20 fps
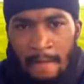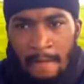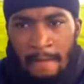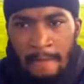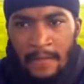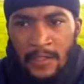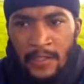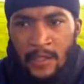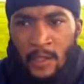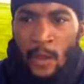
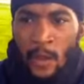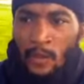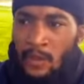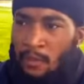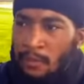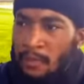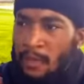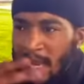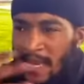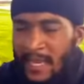So he was
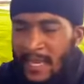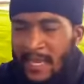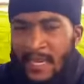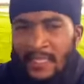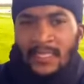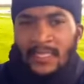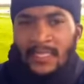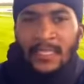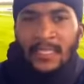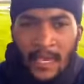blind, he couldn't
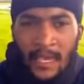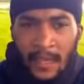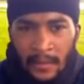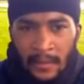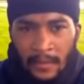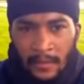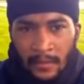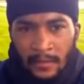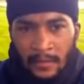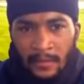see it,
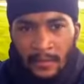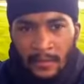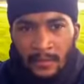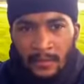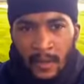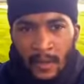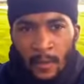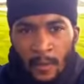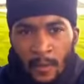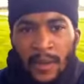
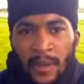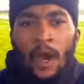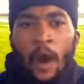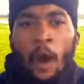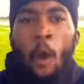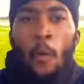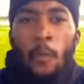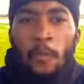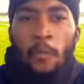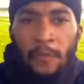but he
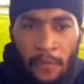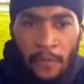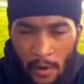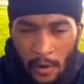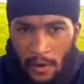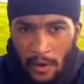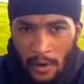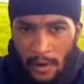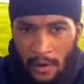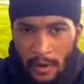hoped for
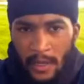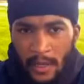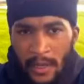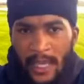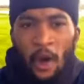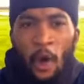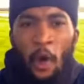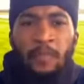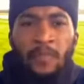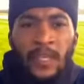it. He
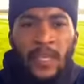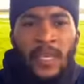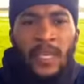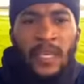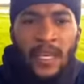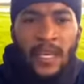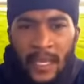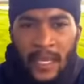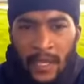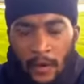hoped to get
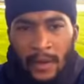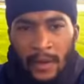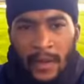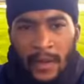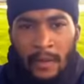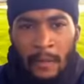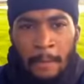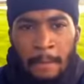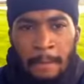healed, man.